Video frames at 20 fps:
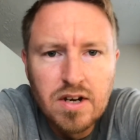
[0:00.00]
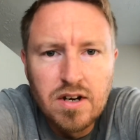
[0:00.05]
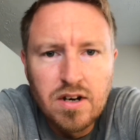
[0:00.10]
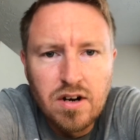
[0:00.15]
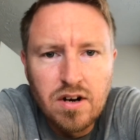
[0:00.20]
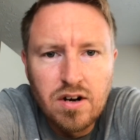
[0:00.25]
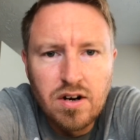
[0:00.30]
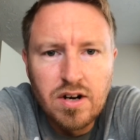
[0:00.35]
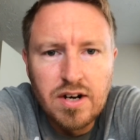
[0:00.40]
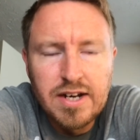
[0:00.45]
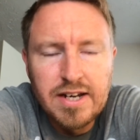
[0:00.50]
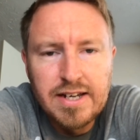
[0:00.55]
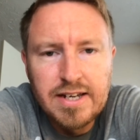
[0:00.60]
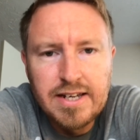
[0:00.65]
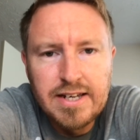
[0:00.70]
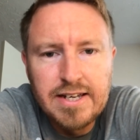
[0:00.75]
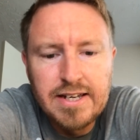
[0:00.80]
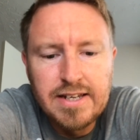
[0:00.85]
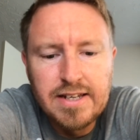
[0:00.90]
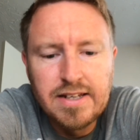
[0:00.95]

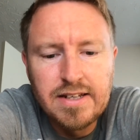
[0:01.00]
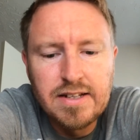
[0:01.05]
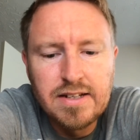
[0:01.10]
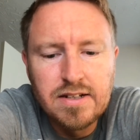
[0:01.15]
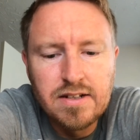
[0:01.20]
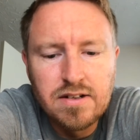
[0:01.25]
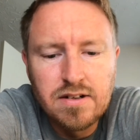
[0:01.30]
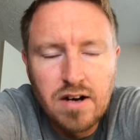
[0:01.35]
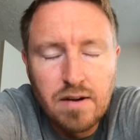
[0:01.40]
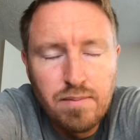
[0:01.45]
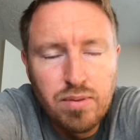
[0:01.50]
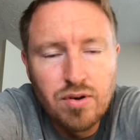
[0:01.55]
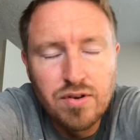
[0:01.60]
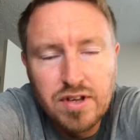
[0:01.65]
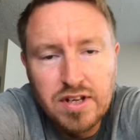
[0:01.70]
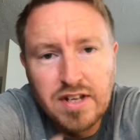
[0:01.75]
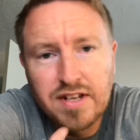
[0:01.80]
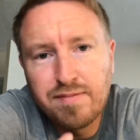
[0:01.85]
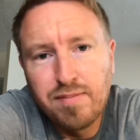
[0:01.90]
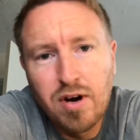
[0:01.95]
I put
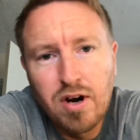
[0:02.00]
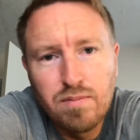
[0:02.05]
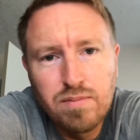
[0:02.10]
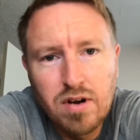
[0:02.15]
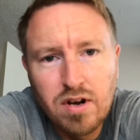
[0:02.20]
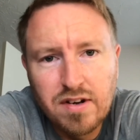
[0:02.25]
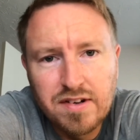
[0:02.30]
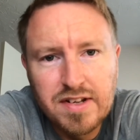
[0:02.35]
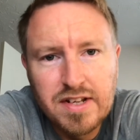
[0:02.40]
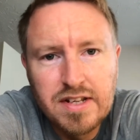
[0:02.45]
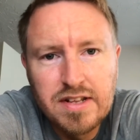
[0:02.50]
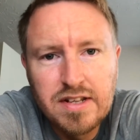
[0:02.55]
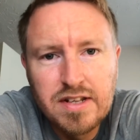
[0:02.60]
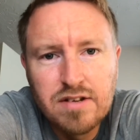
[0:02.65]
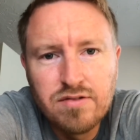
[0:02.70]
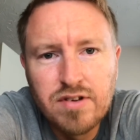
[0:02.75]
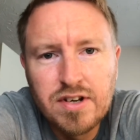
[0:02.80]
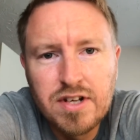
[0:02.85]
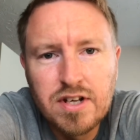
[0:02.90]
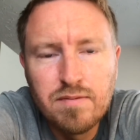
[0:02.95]
the spark plugs in, the
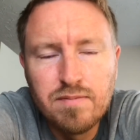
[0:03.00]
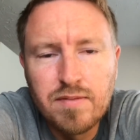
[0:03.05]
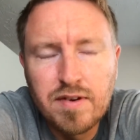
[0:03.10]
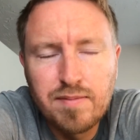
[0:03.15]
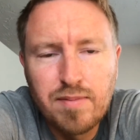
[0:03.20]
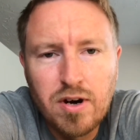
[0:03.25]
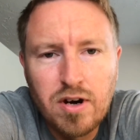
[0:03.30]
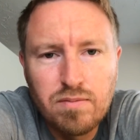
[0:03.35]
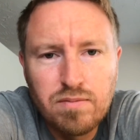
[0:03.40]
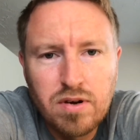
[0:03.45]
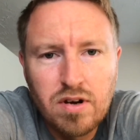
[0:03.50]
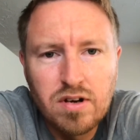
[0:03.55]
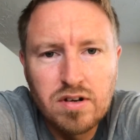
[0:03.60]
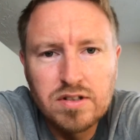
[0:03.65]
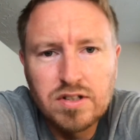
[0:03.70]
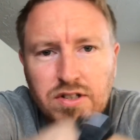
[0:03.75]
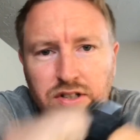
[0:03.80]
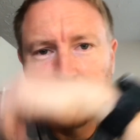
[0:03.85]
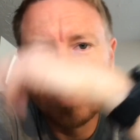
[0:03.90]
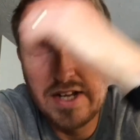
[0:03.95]
Iridium spark
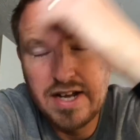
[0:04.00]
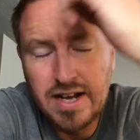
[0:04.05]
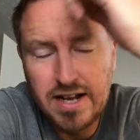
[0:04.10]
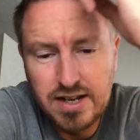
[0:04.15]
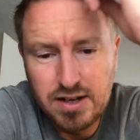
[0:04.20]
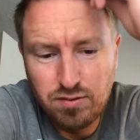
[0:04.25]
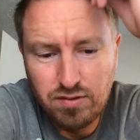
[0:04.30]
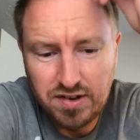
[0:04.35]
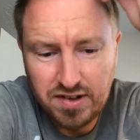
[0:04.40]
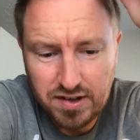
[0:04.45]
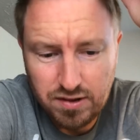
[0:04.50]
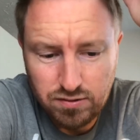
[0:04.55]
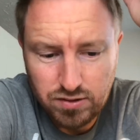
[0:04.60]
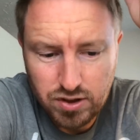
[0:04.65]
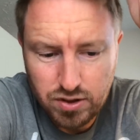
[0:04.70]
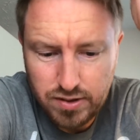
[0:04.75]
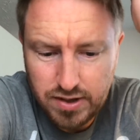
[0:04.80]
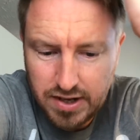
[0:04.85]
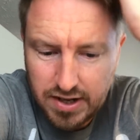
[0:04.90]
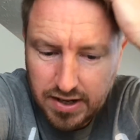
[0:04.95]
plugs, and it was still
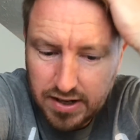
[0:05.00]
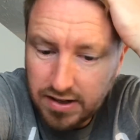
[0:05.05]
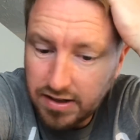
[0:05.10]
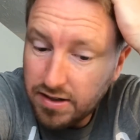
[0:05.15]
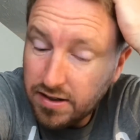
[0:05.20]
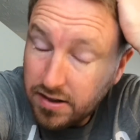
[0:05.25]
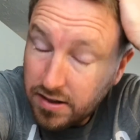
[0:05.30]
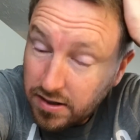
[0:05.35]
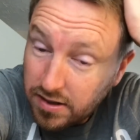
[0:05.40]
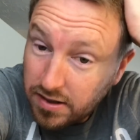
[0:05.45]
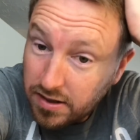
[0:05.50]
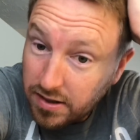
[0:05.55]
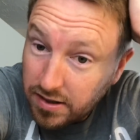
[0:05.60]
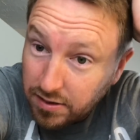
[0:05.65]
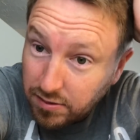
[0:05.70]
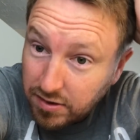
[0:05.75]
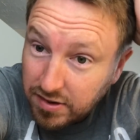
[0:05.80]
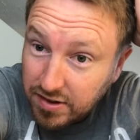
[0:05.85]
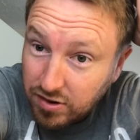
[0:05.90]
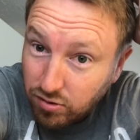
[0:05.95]
doing it. It
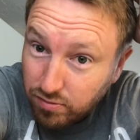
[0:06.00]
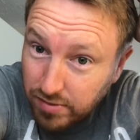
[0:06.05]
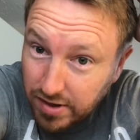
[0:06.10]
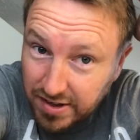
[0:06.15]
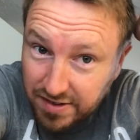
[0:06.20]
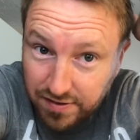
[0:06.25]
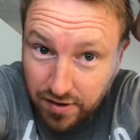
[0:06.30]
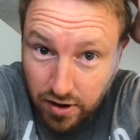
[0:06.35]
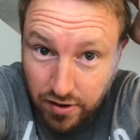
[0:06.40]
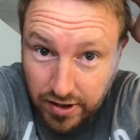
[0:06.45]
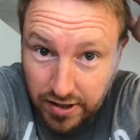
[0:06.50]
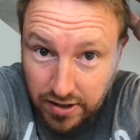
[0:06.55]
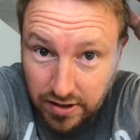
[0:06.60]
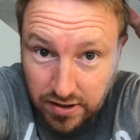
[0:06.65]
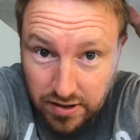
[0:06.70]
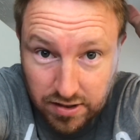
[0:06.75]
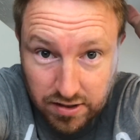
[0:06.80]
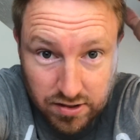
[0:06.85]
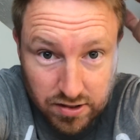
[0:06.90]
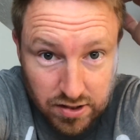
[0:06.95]
was still misfiring at
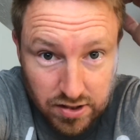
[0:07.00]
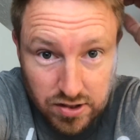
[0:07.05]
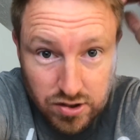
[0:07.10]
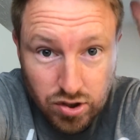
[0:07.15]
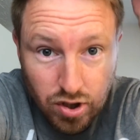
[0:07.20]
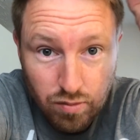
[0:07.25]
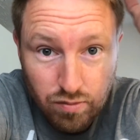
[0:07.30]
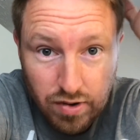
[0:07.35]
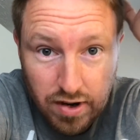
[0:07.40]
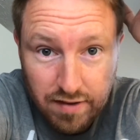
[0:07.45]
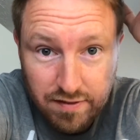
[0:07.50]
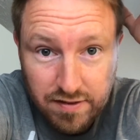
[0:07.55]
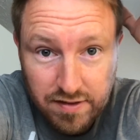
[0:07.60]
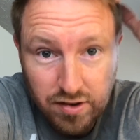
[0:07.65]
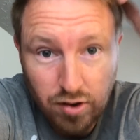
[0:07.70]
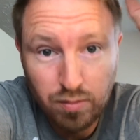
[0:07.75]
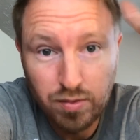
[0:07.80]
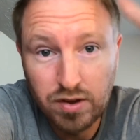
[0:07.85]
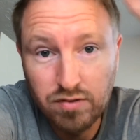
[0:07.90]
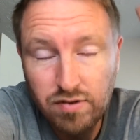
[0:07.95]
the top
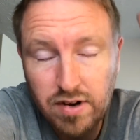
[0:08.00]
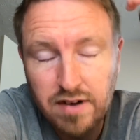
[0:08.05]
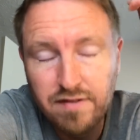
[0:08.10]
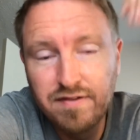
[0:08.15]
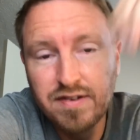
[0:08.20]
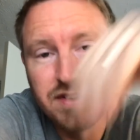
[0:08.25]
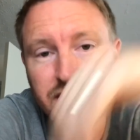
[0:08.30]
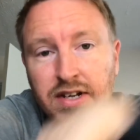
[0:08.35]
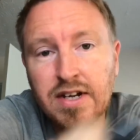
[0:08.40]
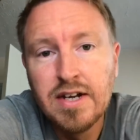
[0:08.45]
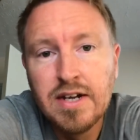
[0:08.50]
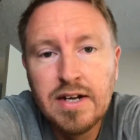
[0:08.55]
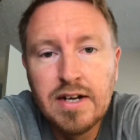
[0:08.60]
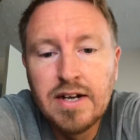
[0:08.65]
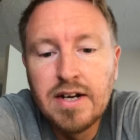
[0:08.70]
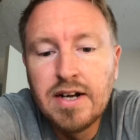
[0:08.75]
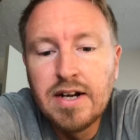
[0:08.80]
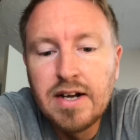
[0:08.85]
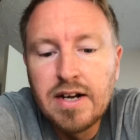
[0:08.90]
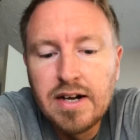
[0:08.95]
of the revs.
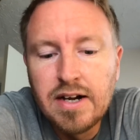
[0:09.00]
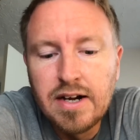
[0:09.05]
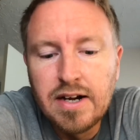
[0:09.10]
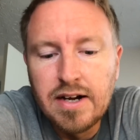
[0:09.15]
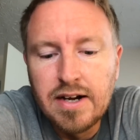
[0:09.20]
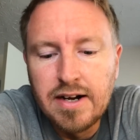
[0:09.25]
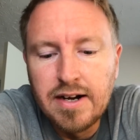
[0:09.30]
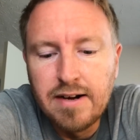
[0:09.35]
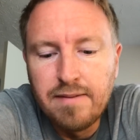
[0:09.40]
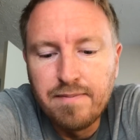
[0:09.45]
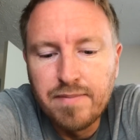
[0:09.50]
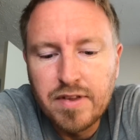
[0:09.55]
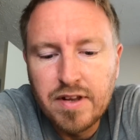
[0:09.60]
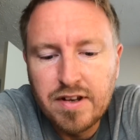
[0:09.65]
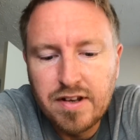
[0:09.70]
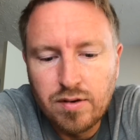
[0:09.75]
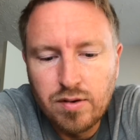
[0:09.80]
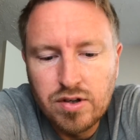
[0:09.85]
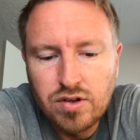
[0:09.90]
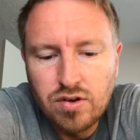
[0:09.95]

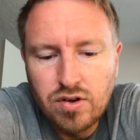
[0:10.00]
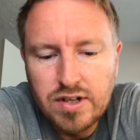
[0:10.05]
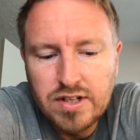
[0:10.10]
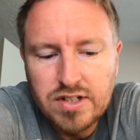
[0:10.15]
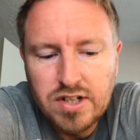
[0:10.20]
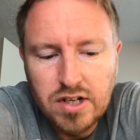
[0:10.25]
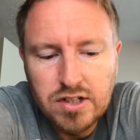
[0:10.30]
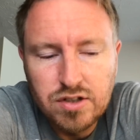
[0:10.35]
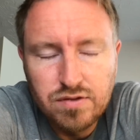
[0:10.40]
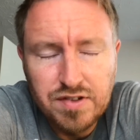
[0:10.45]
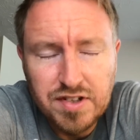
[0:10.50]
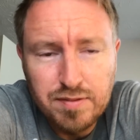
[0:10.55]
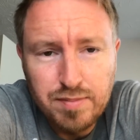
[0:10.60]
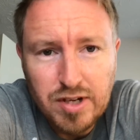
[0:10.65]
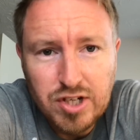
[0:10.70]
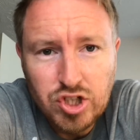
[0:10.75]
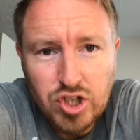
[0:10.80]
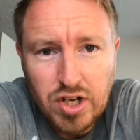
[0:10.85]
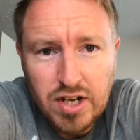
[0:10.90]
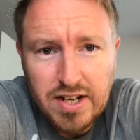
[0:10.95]
So I got in touch with a
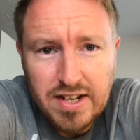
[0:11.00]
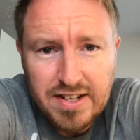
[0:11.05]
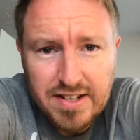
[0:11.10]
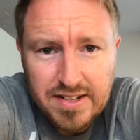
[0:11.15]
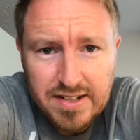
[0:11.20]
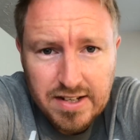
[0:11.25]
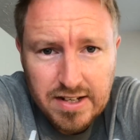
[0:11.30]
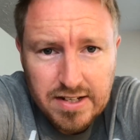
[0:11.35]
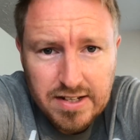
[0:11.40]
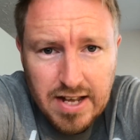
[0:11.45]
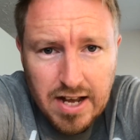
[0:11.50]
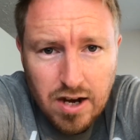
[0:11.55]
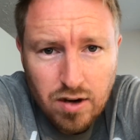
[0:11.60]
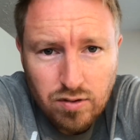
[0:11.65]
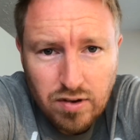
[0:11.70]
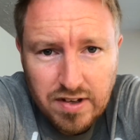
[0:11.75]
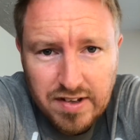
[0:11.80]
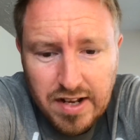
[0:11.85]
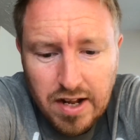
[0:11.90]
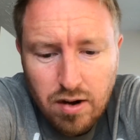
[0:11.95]
specialist
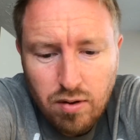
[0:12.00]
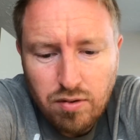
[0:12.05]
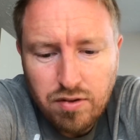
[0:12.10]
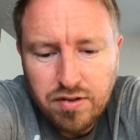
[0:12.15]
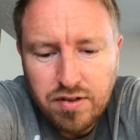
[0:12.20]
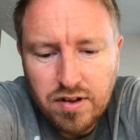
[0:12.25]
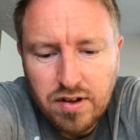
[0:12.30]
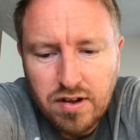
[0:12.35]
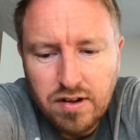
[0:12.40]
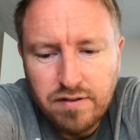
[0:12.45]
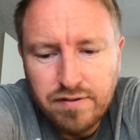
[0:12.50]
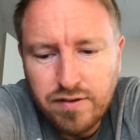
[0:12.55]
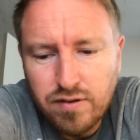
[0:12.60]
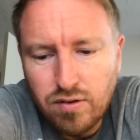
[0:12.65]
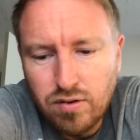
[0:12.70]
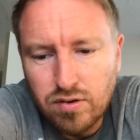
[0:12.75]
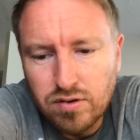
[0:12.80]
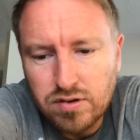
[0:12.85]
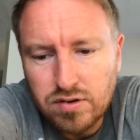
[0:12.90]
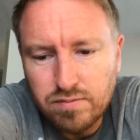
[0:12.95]
down south, a
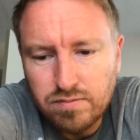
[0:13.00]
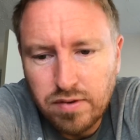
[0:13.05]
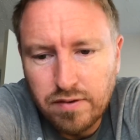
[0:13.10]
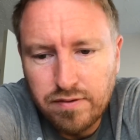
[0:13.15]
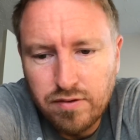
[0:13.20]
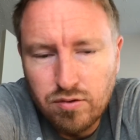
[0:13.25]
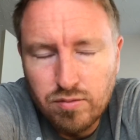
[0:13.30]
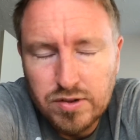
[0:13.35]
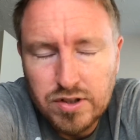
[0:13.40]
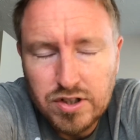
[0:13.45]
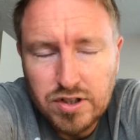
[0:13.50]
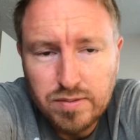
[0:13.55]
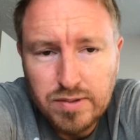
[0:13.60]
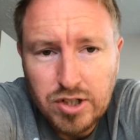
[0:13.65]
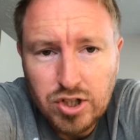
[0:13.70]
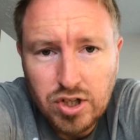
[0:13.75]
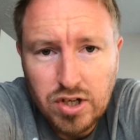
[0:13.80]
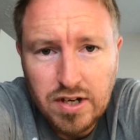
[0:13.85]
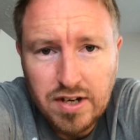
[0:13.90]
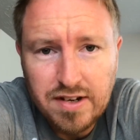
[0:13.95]
Ford performance
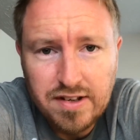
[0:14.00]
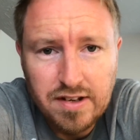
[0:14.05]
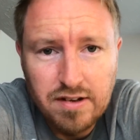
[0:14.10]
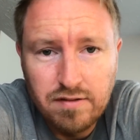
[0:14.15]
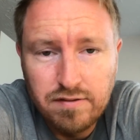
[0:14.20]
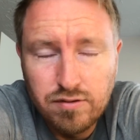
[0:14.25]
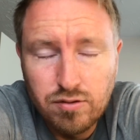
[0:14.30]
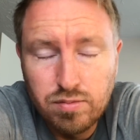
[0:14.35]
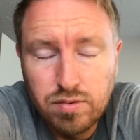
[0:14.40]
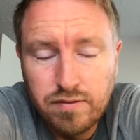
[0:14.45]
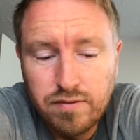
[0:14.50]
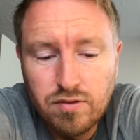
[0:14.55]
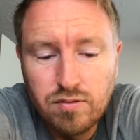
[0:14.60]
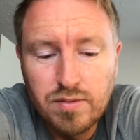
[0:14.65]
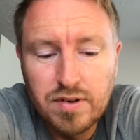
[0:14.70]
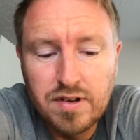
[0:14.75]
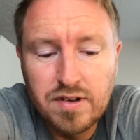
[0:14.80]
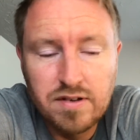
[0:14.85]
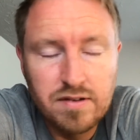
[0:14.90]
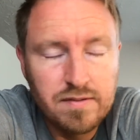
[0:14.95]
specialist and a
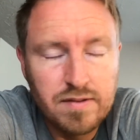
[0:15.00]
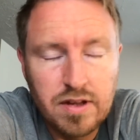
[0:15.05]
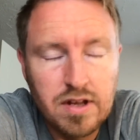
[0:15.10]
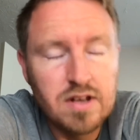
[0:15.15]
performance